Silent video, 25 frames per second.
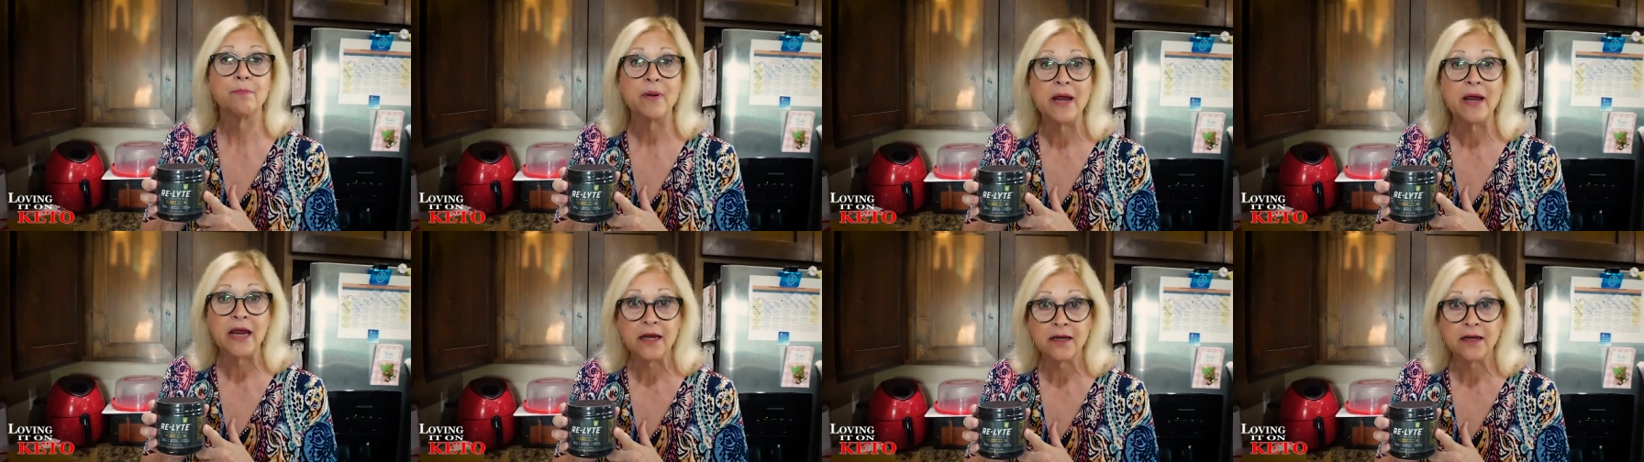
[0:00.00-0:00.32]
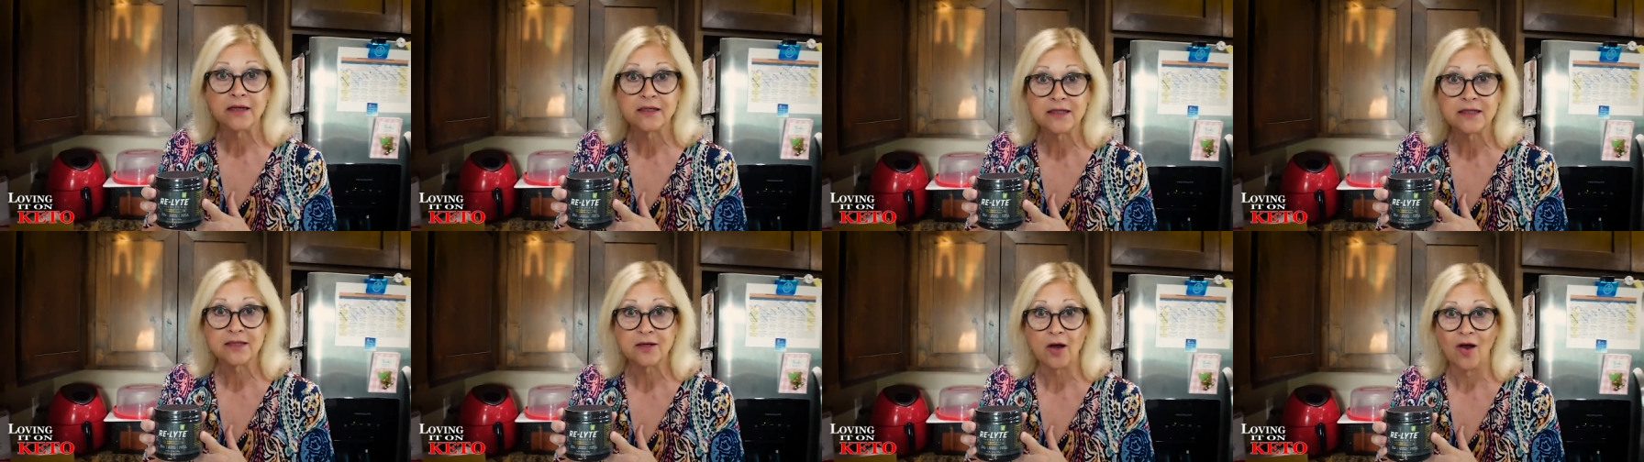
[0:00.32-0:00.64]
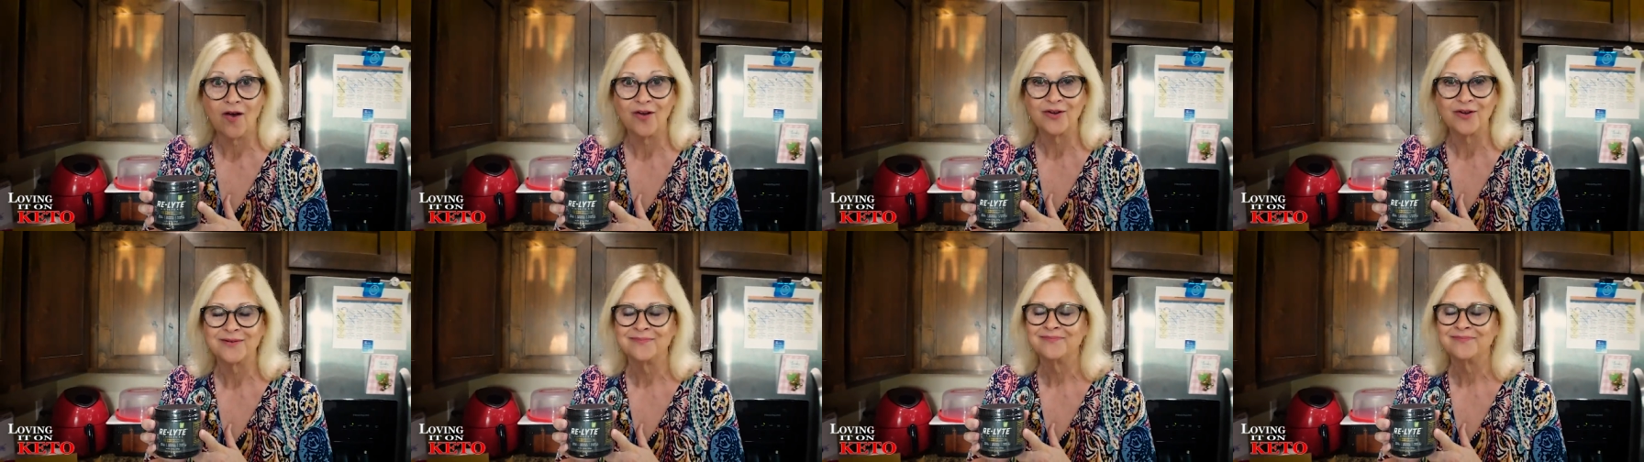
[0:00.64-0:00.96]
pink
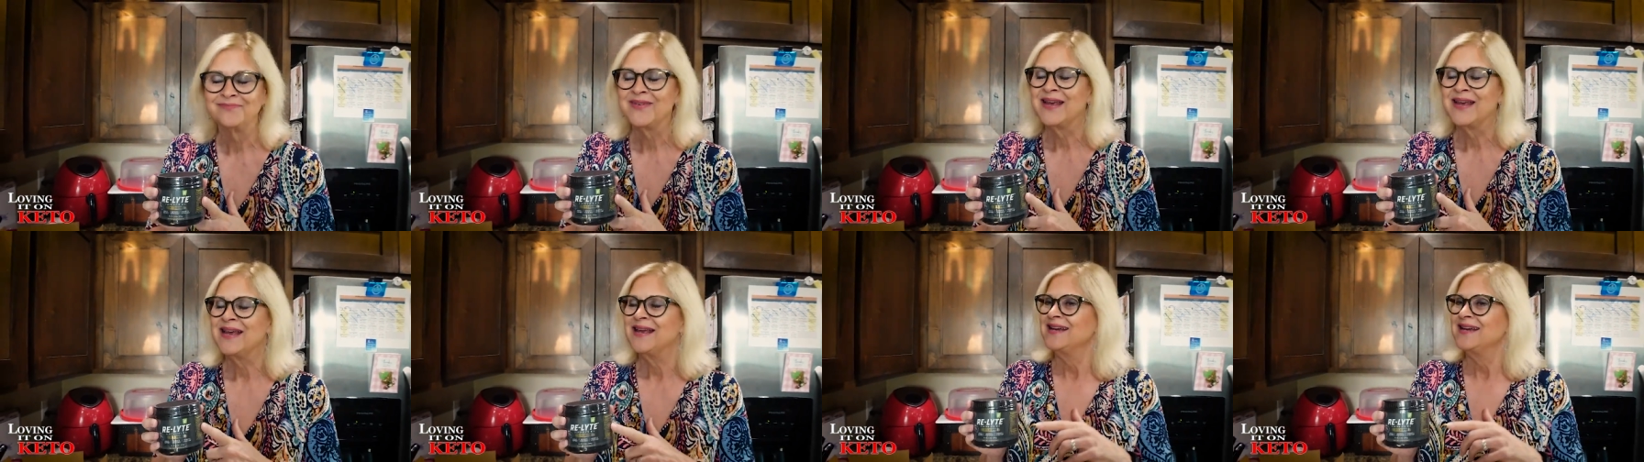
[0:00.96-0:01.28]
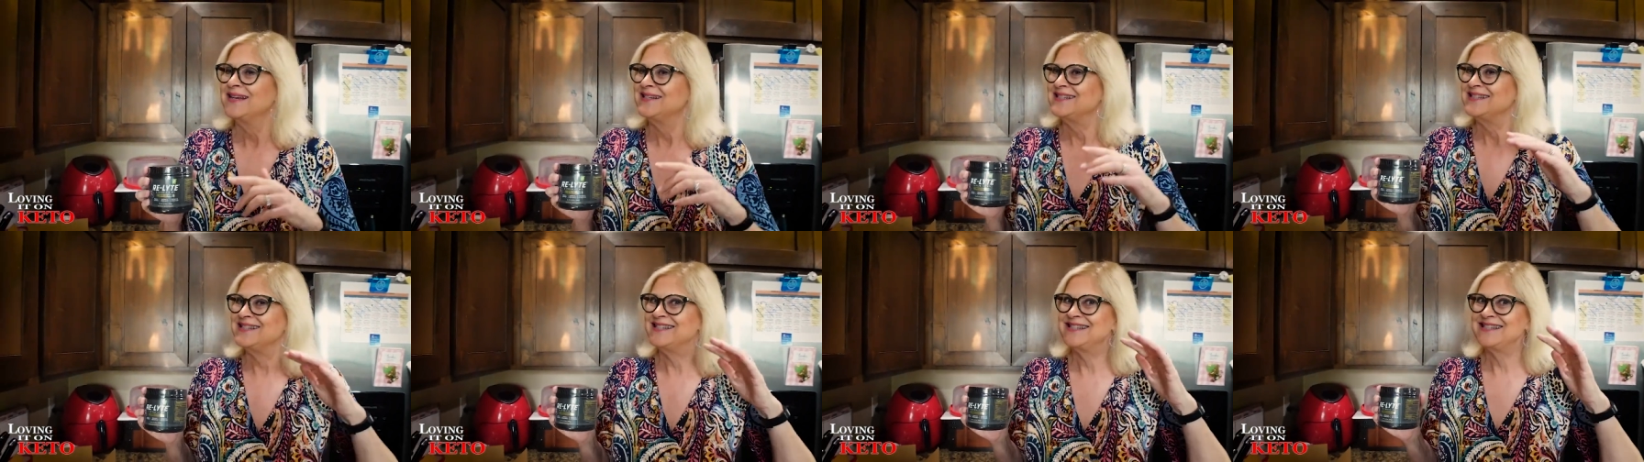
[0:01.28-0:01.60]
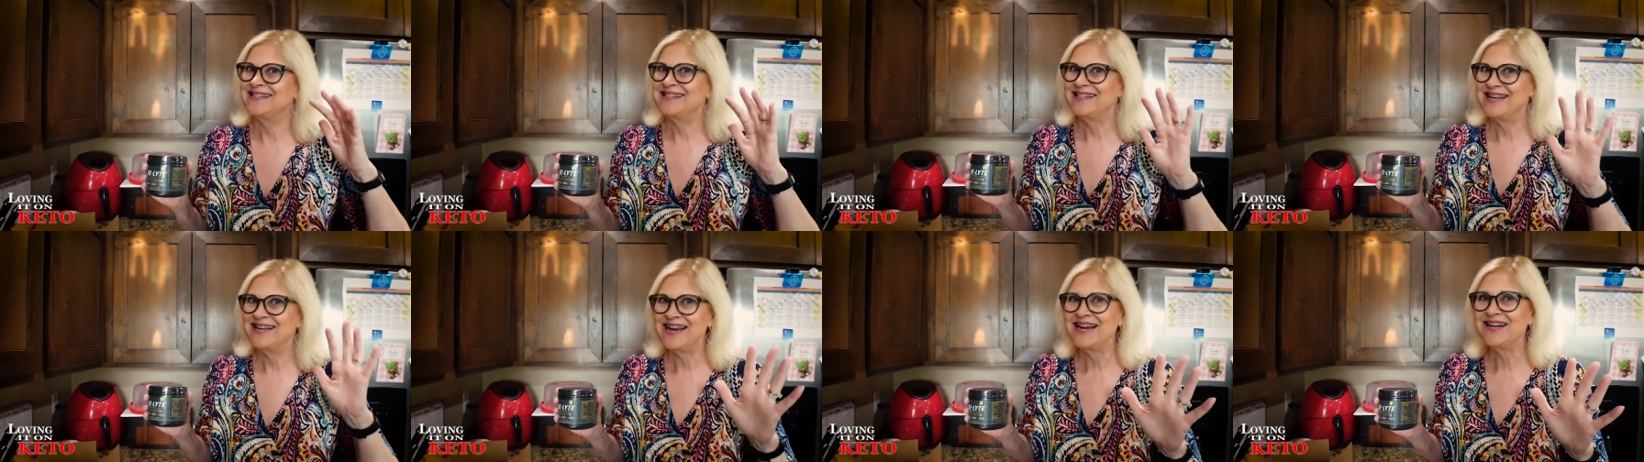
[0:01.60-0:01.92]
salt,
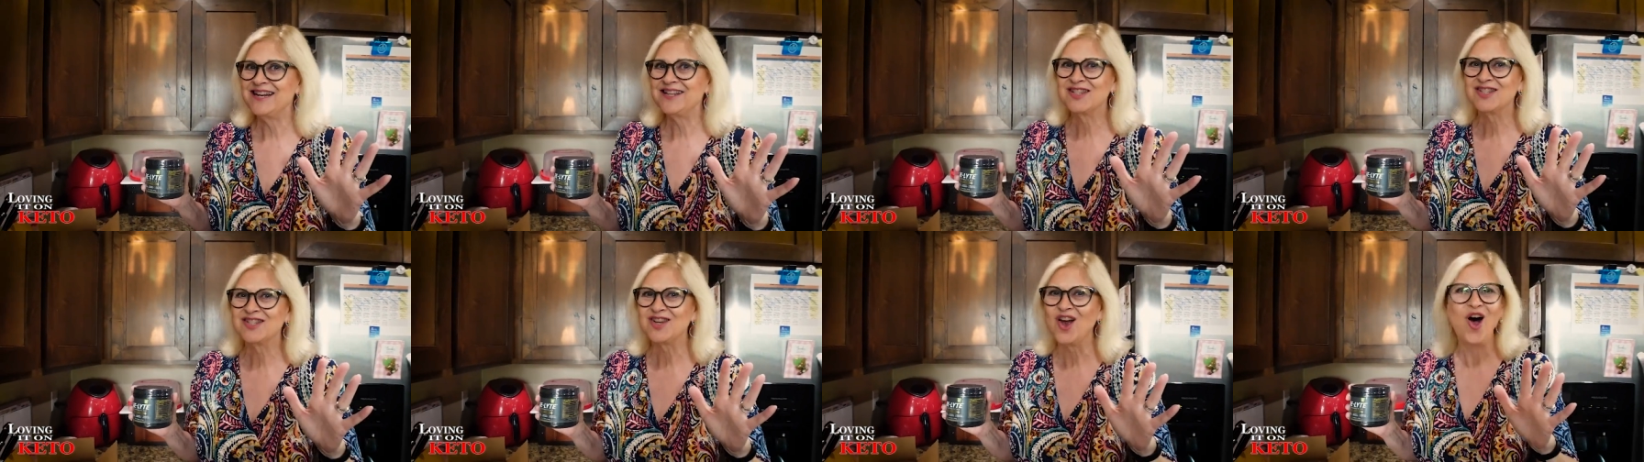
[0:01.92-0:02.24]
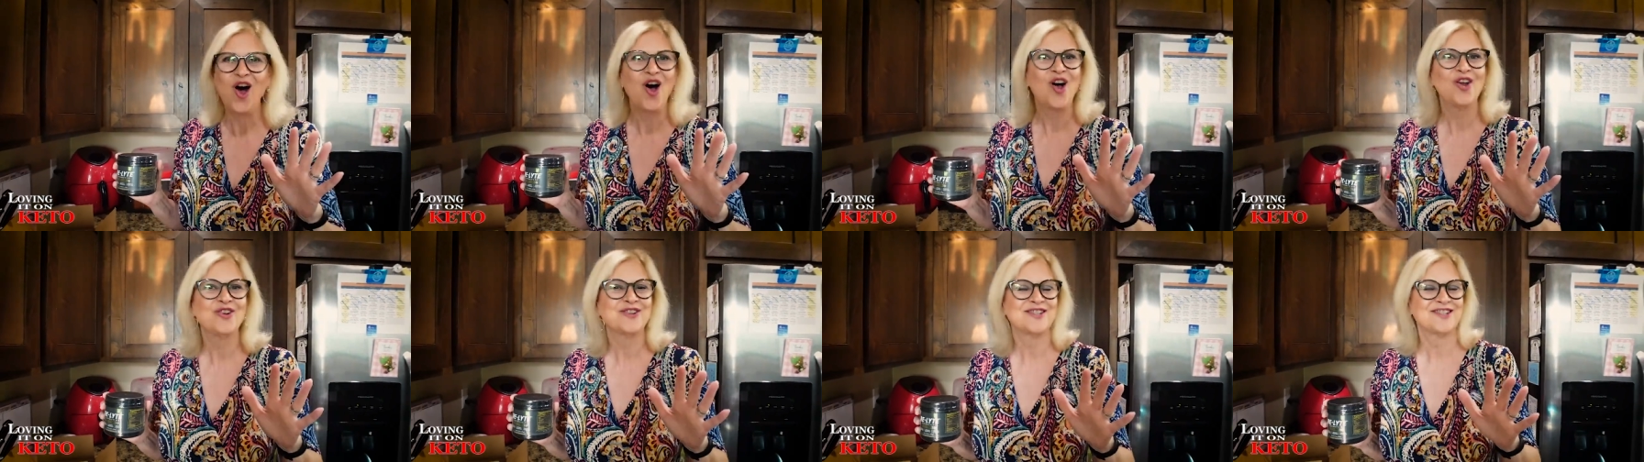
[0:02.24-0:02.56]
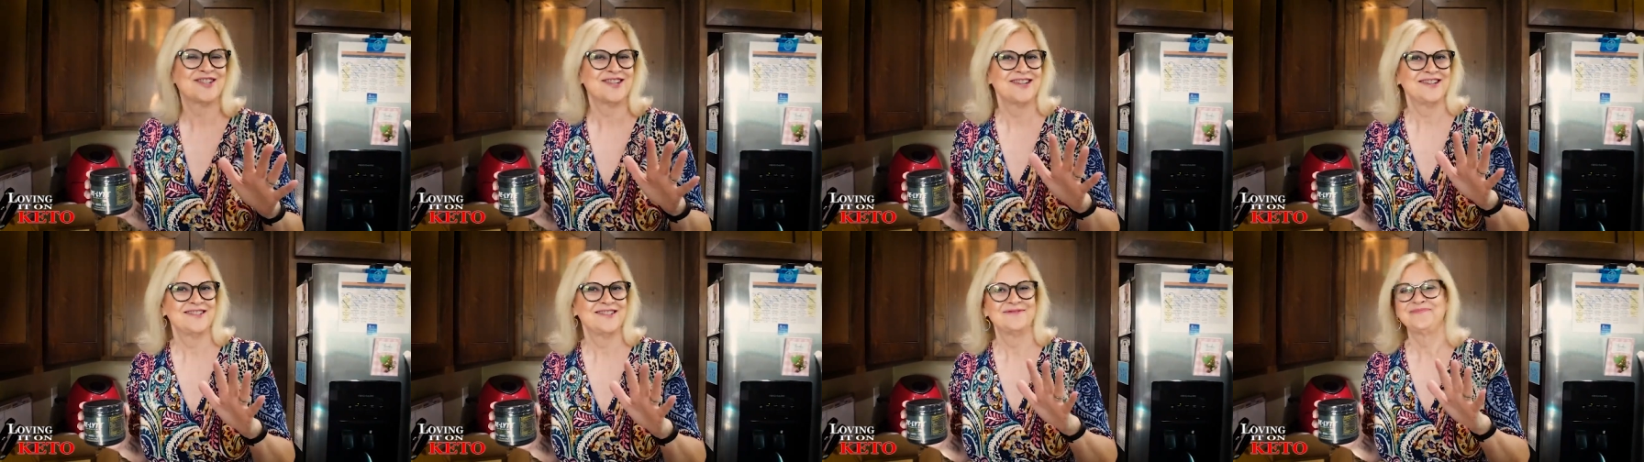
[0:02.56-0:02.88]
sea
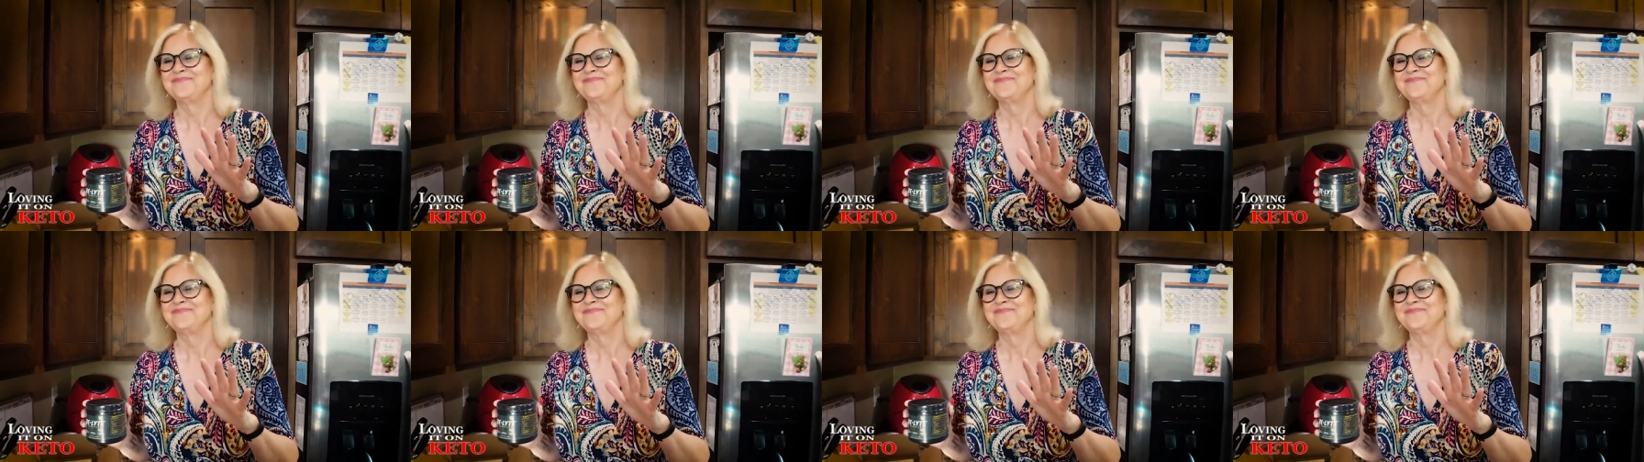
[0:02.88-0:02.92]
salt,